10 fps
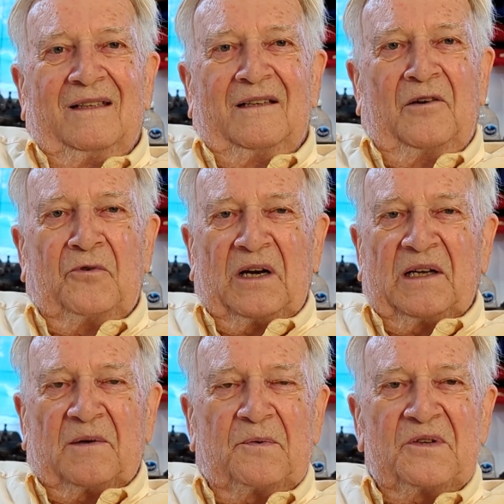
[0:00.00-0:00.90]
I
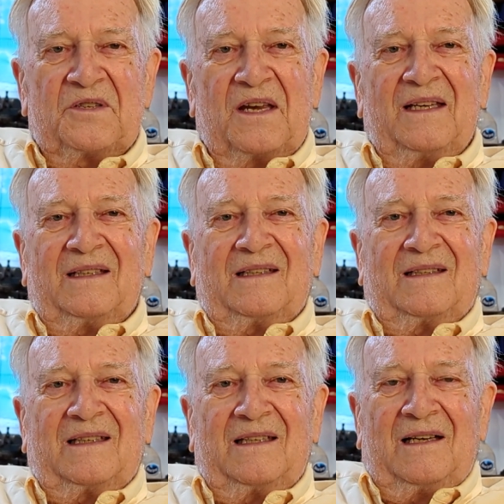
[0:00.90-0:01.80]
really appreciate
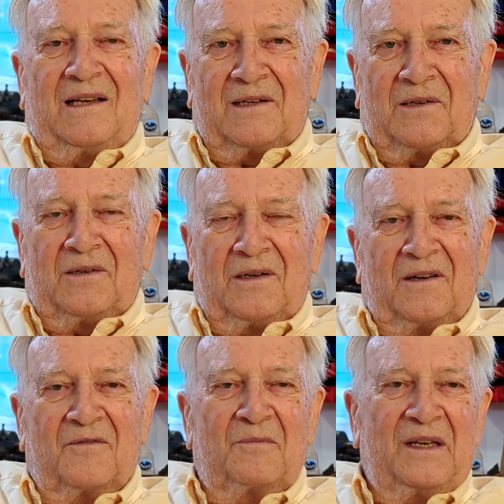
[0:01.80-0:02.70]
the honor
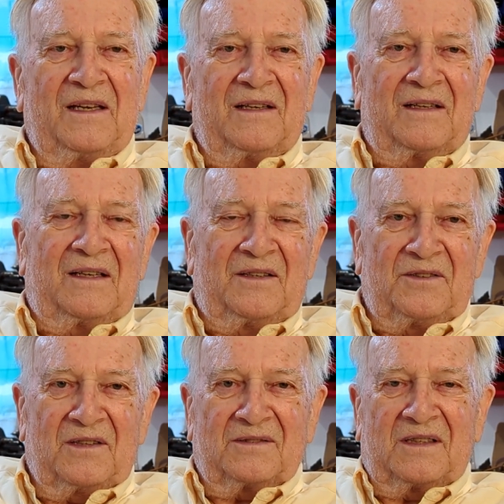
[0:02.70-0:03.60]
of being
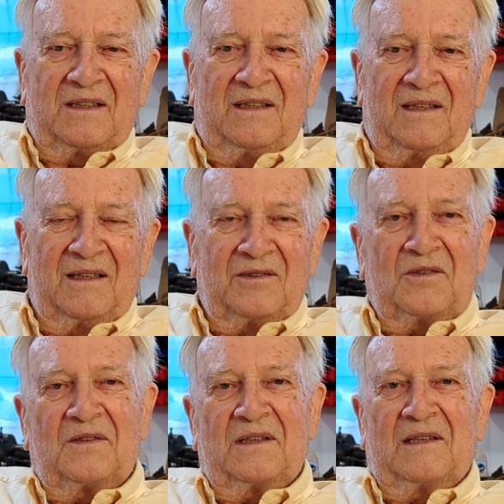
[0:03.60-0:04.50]
inducted
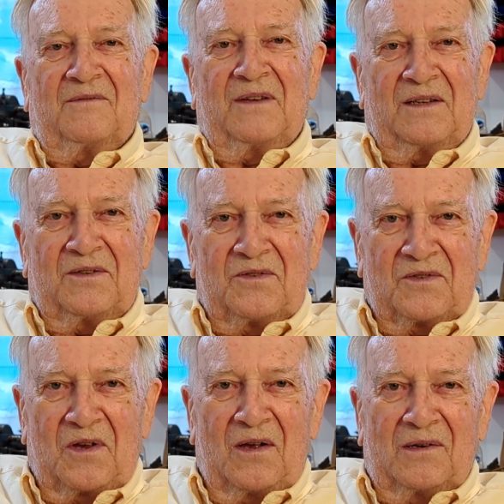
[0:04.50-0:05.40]
into the
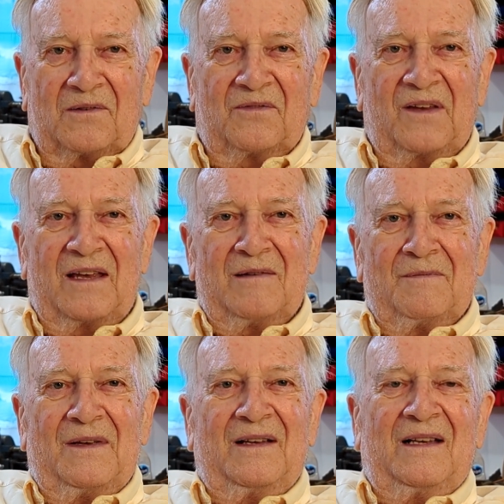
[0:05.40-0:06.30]
Inventors Hall of
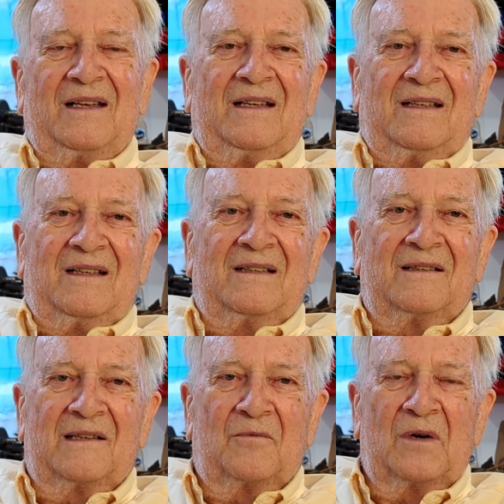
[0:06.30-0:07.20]
Fame,
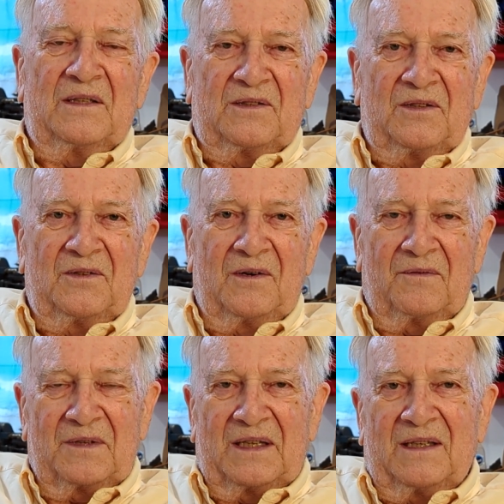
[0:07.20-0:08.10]
and I want to do
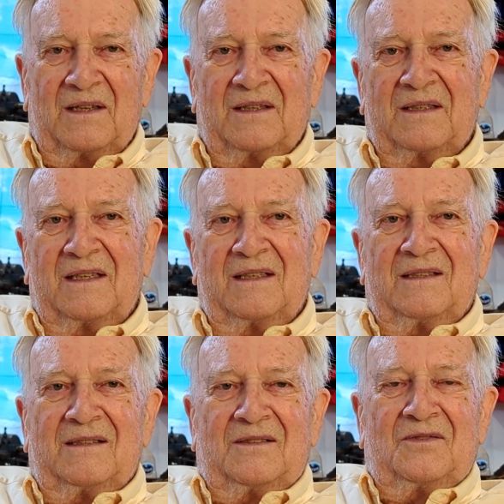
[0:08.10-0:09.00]
everything I
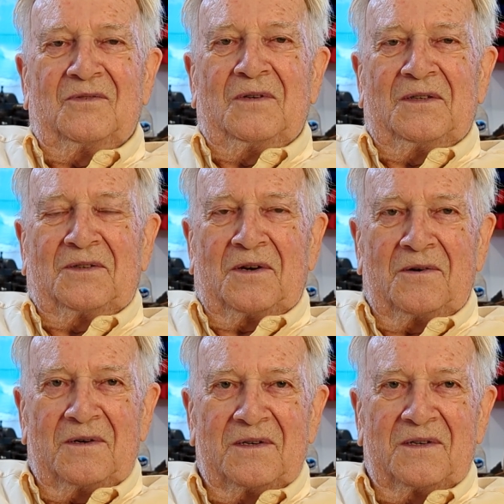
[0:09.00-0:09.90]
can to
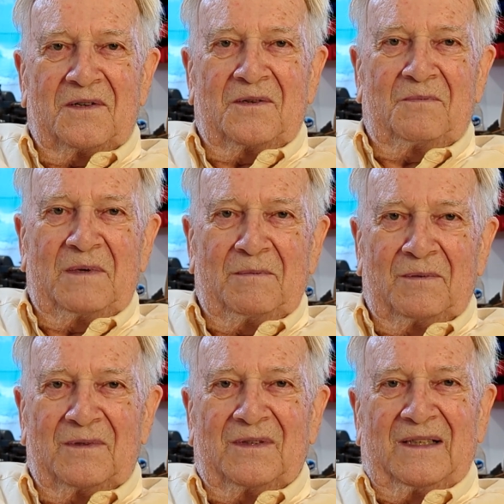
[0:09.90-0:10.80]
encourage other
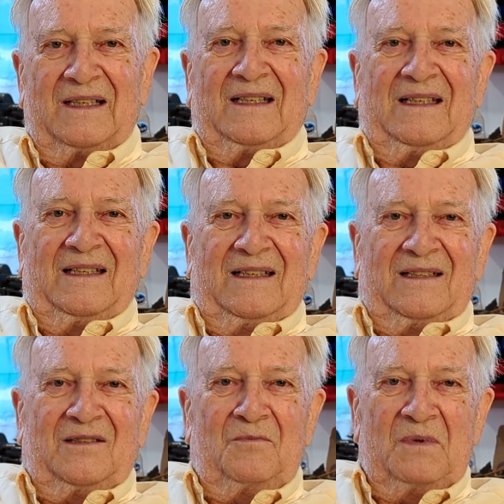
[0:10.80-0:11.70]
people
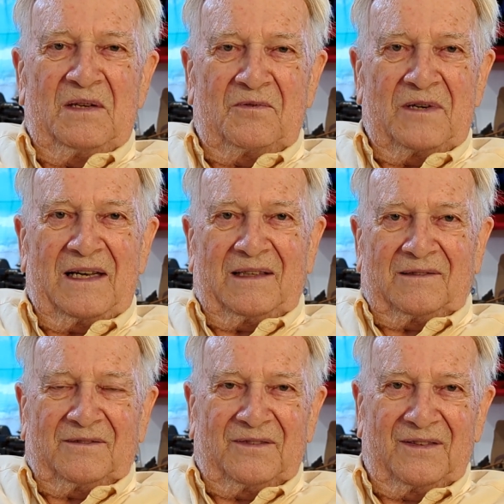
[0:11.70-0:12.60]
to be
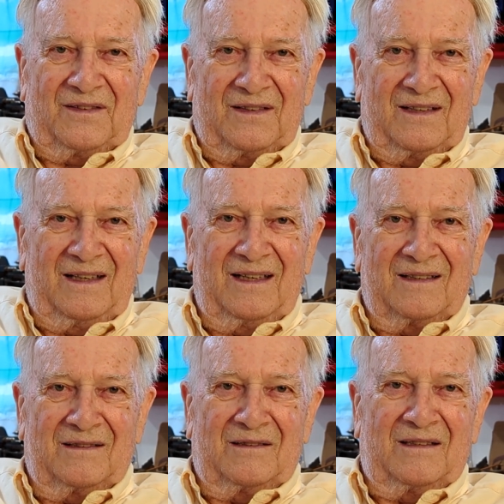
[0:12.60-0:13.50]
creative
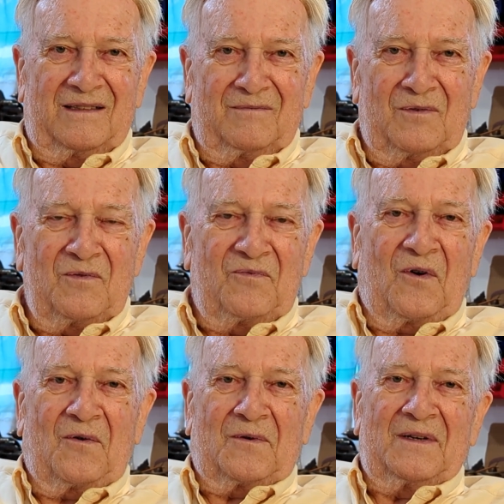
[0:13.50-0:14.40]
and move
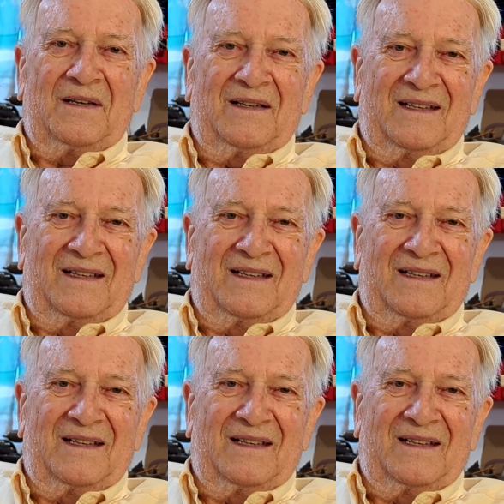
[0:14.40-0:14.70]
forward